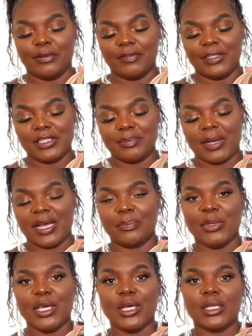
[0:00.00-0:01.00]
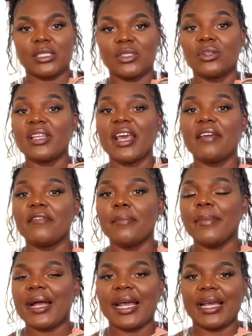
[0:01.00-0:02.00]
this bag, because not every
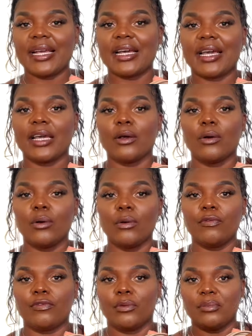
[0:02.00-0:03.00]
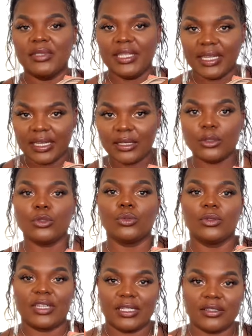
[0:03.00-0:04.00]
bag can go from day to
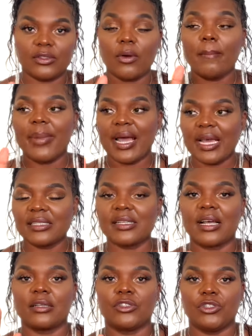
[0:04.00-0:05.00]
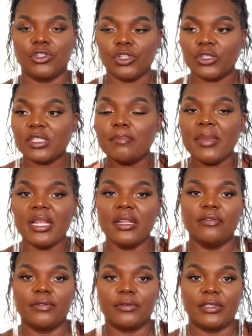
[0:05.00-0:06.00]
night. Some bags are just mainly
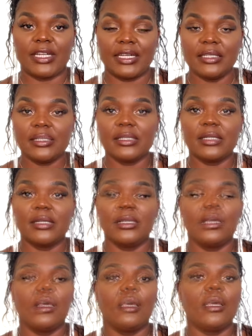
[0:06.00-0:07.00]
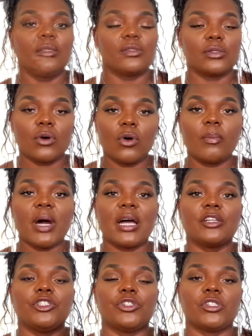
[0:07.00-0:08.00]
for night and some are
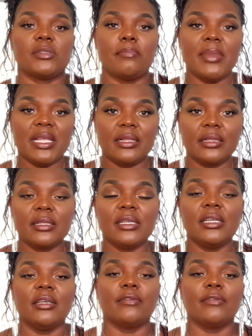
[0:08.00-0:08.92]
just mainly